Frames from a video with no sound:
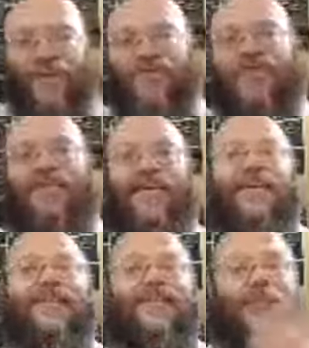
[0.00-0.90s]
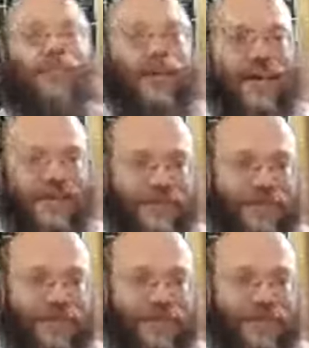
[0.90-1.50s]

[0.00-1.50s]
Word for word: it's a, it's a praise,